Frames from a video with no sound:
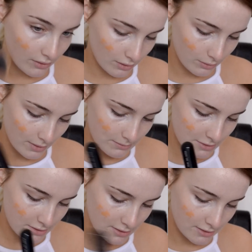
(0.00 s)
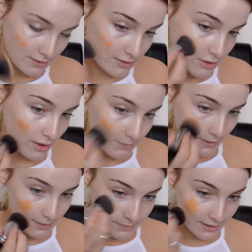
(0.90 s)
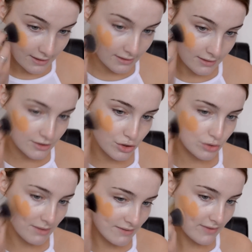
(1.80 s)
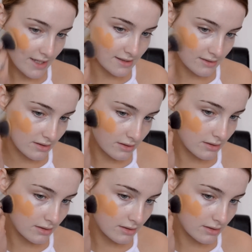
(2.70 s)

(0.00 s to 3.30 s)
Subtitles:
So I'm just going to start by applying this to my face.